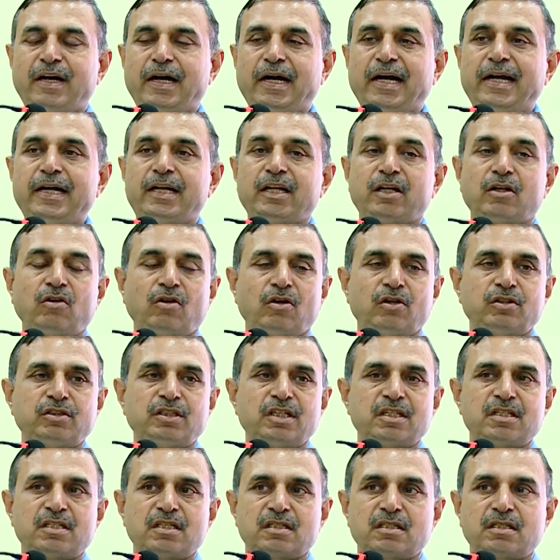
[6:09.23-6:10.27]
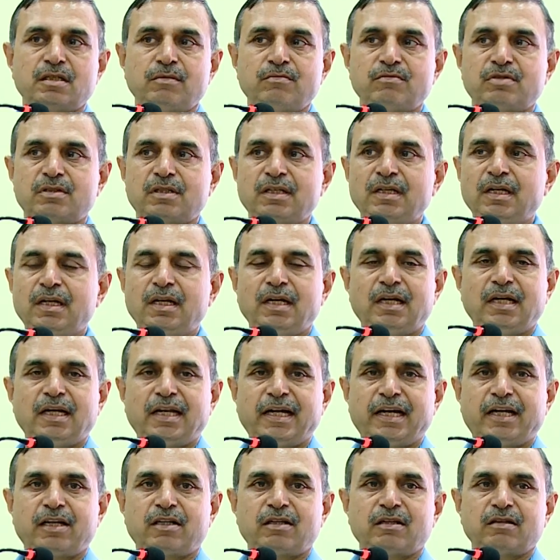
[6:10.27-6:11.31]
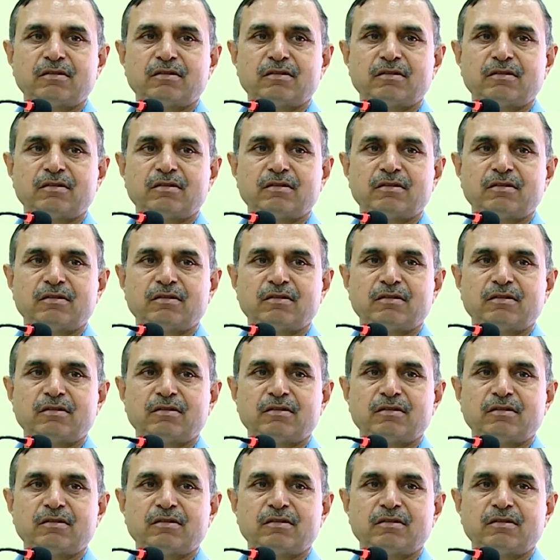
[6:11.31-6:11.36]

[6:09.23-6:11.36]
high technology systems like,